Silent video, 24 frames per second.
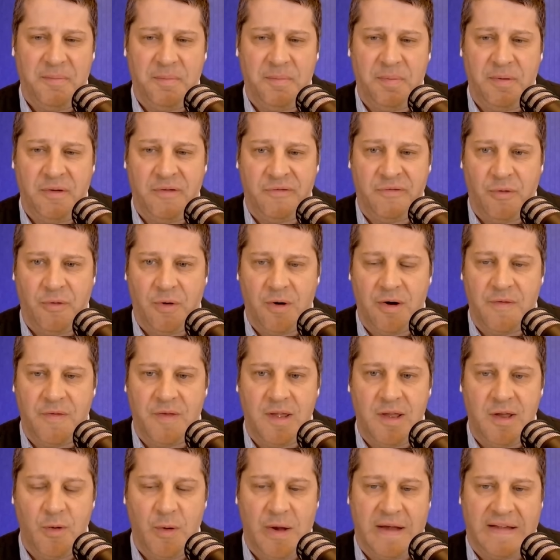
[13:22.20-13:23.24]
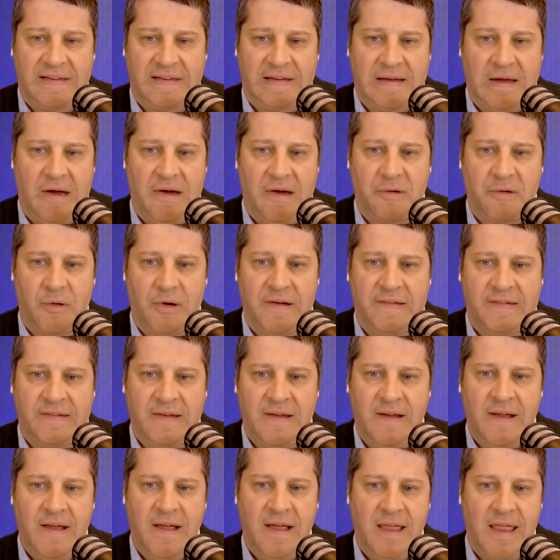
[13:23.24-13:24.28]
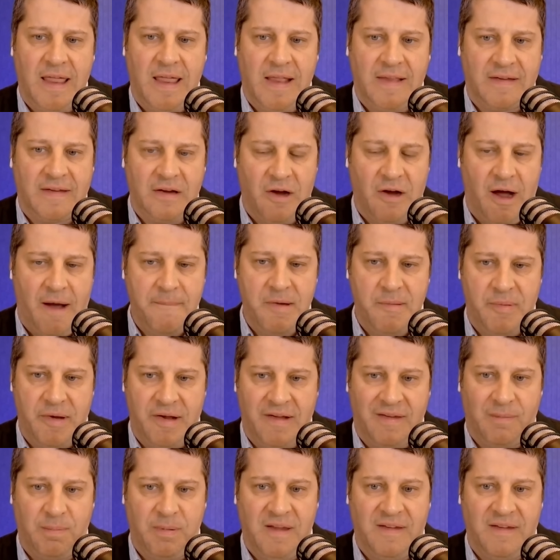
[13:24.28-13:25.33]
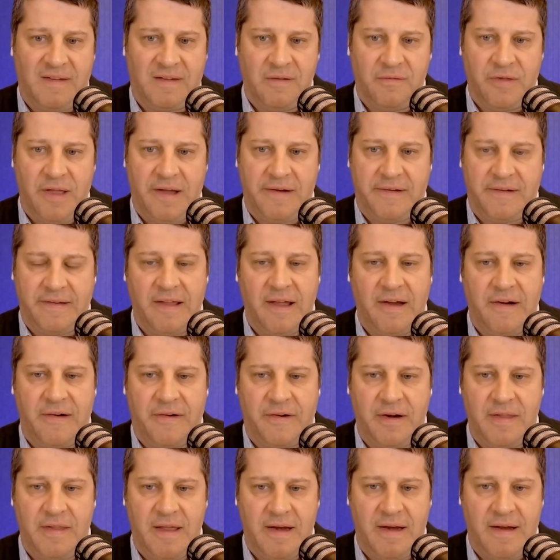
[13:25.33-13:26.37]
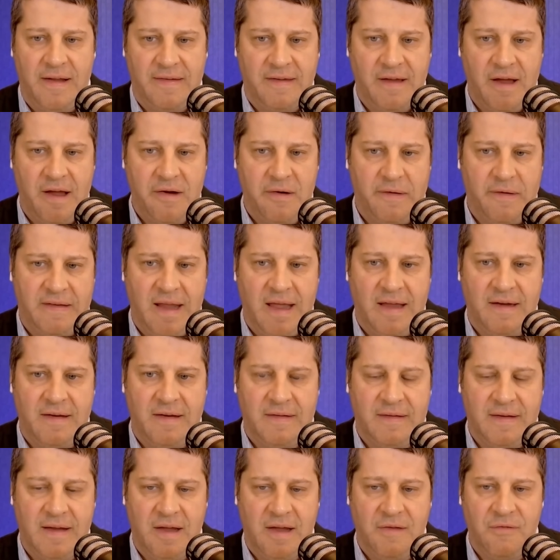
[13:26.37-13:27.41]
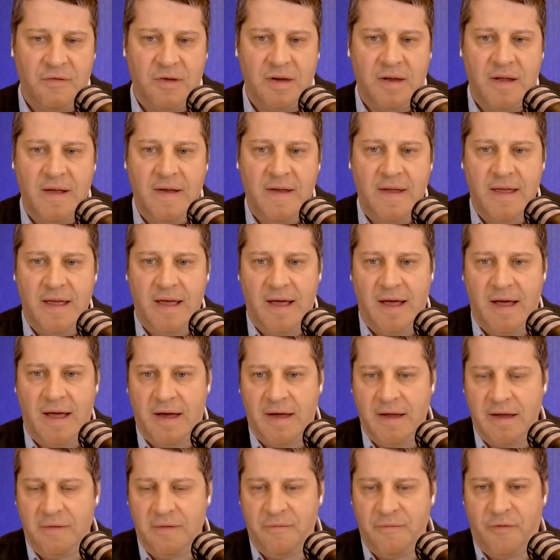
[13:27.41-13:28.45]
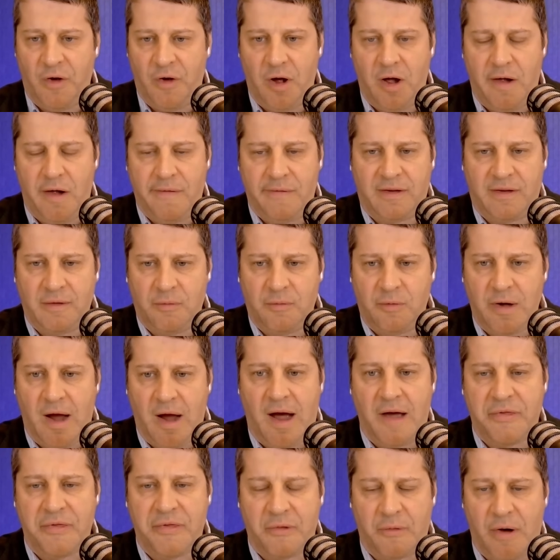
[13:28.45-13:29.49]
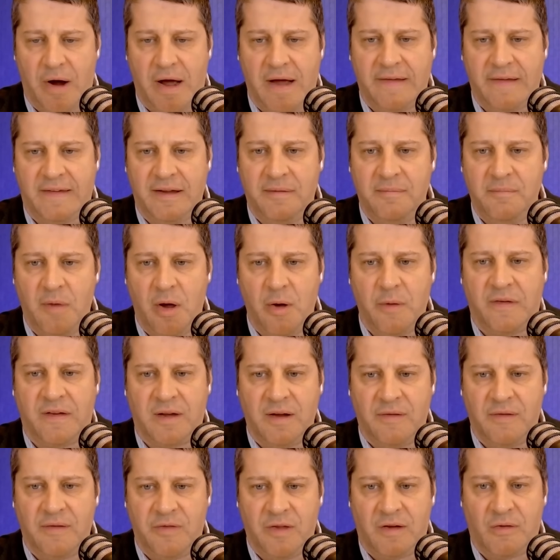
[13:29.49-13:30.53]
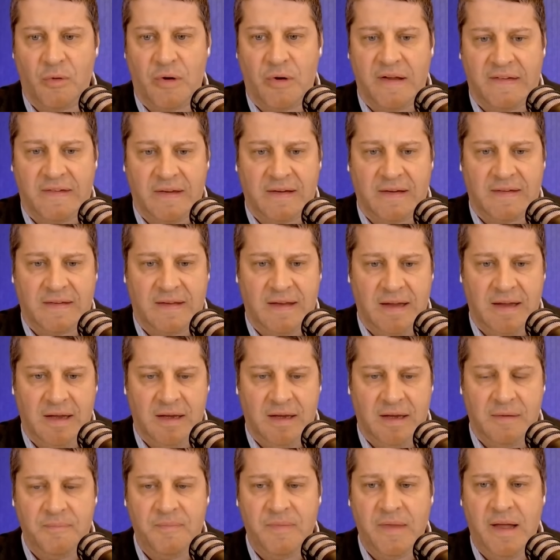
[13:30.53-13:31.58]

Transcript: before the U.S. Congress. It's an omnibus piece of legislation that, as I understand it, David, involves reauthorizing most of the 2016